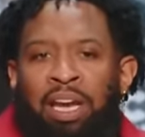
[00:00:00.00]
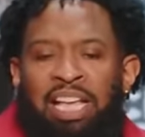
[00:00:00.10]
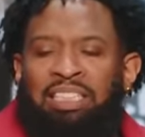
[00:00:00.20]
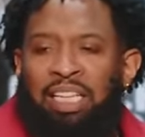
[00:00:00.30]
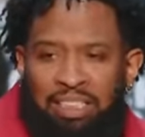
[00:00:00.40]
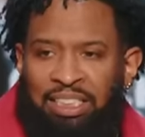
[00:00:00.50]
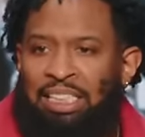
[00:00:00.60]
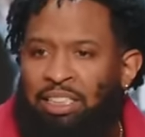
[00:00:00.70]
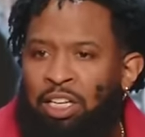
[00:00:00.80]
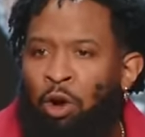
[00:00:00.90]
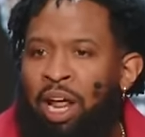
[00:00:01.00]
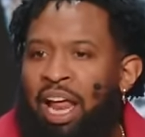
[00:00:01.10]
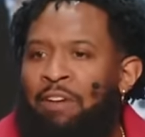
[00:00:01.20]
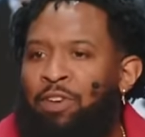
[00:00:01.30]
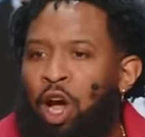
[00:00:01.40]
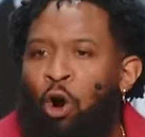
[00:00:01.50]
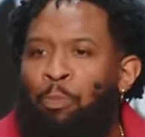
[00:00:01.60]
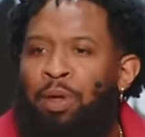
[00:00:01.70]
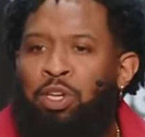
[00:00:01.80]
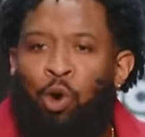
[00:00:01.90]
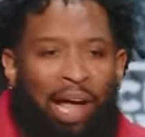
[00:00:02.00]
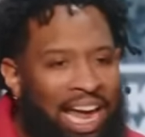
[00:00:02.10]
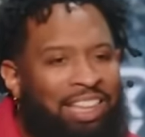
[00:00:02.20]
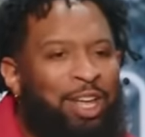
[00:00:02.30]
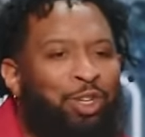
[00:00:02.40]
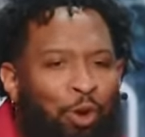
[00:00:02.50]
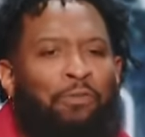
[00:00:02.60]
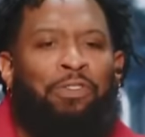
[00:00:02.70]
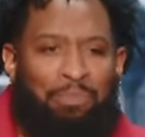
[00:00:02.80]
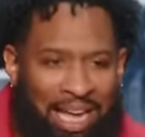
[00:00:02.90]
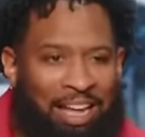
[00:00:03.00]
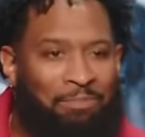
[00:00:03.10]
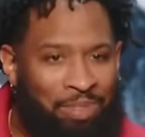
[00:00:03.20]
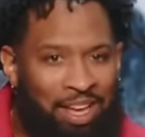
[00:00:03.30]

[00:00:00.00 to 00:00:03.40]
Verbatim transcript: It's the sense to know that every open door ain't the door for me.